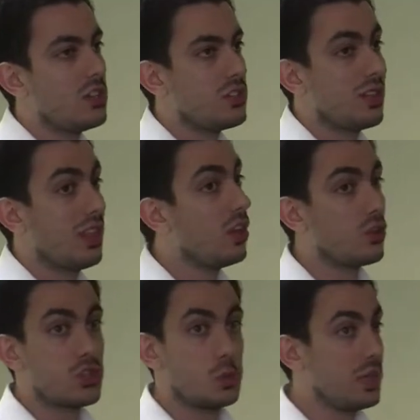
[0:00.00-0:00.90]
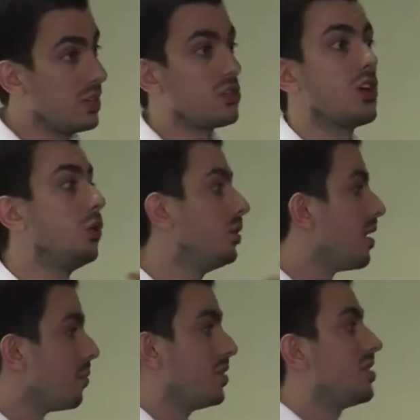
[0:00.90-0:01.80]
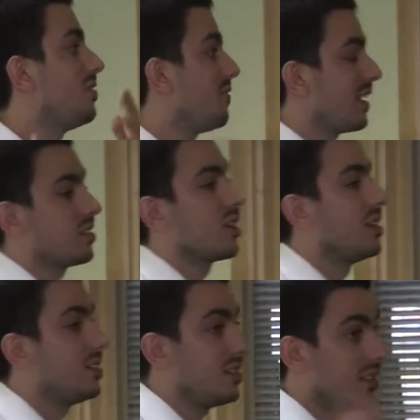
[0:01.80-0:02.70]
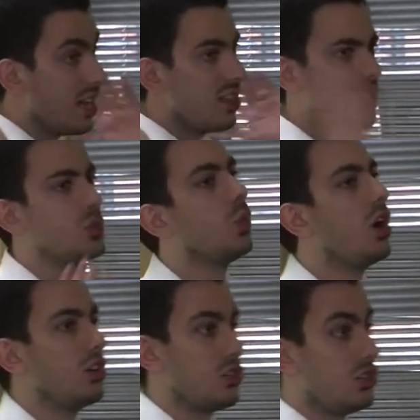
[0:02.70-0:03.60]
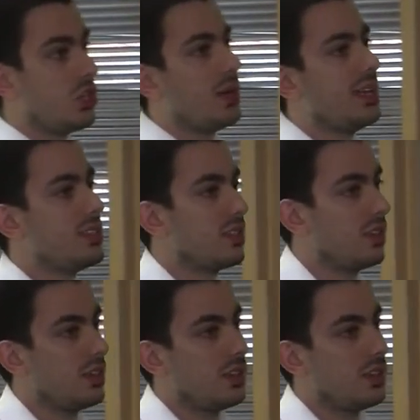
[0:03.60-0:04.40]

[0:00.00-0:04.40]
so that they're not just being sold numbers and effect sizes and this works, do it.